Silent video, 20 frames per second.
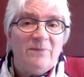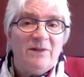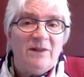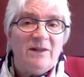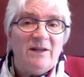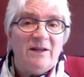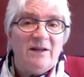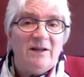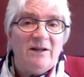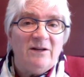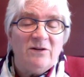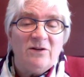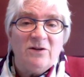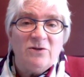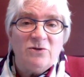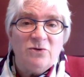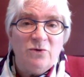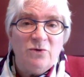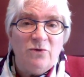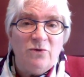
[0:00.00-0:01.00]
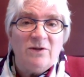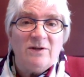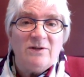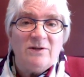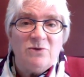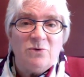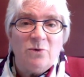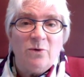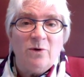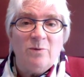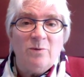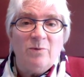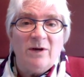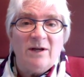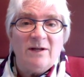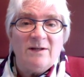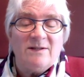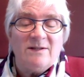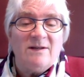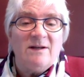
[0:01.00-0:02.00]
the truth that story
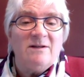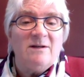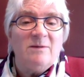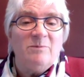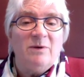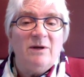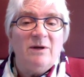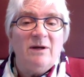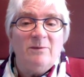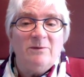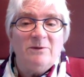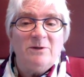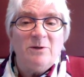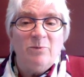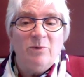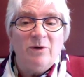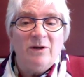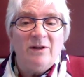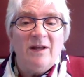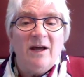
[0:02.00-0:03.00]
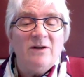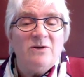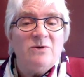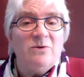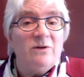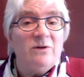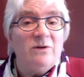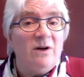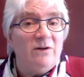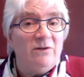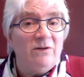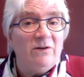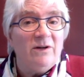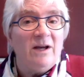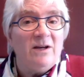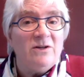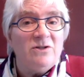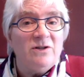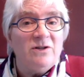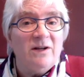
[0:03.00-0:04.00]
brings and to be able to bring that to a
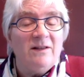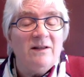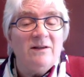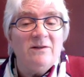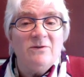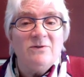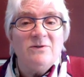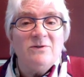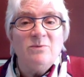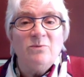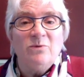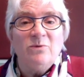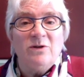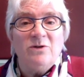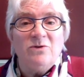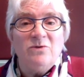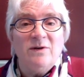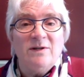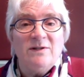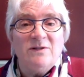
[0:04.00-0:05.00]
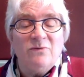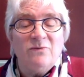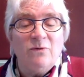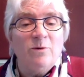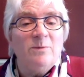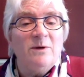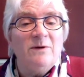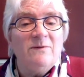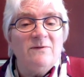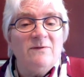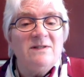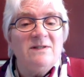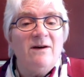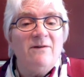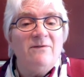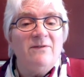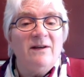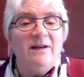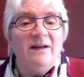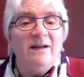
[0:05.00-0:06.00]
congregation. I think there's some really transformative
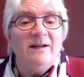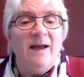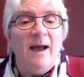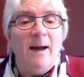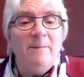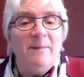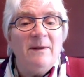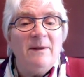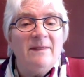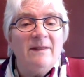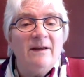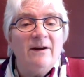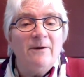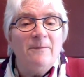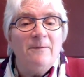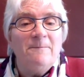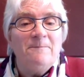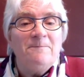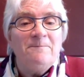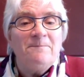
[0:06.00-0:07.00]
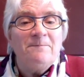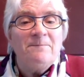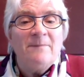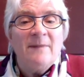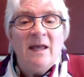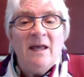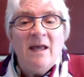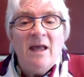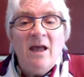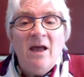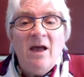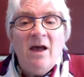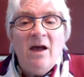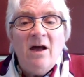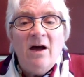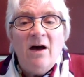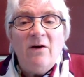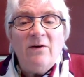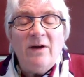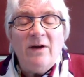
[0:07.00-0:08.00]
stuff that can happen there.
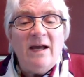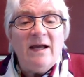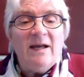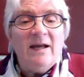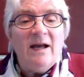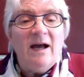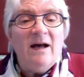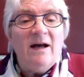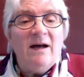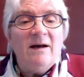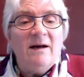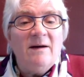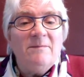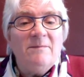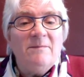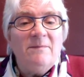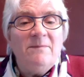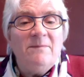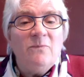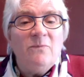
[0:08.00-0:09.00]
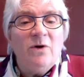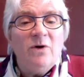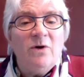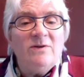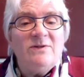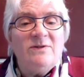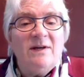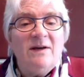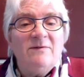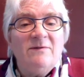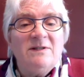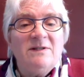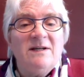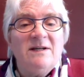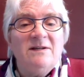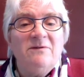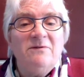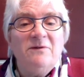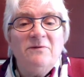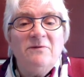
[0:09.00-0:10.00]
Okay, we also have a
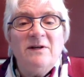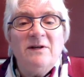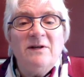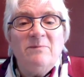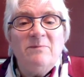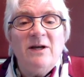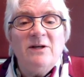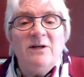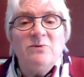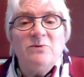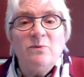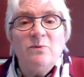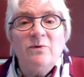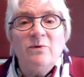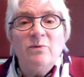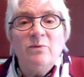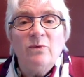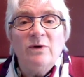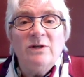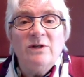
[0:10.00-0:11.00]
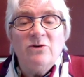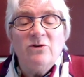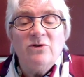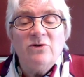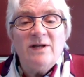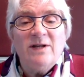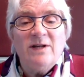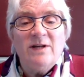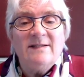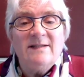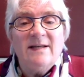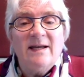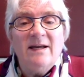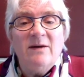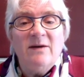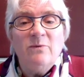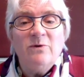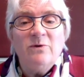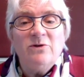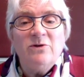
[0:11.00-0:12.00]
10 to 15 page research
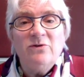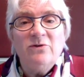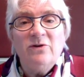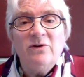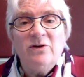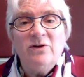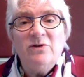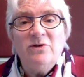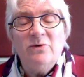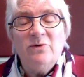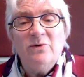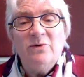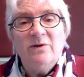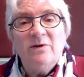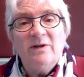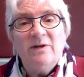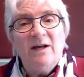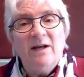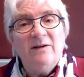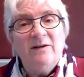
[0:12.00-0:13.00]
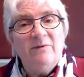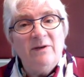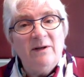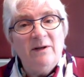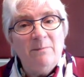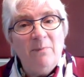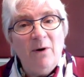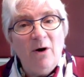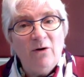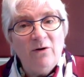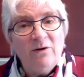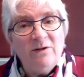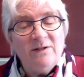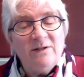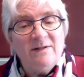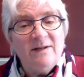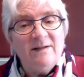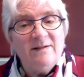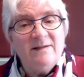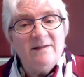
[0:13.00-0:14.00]
essay, which you're going to do kind of in
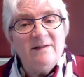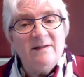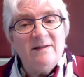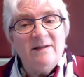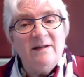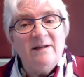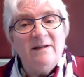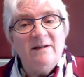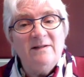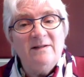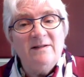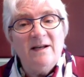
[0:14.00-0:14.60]
parts as the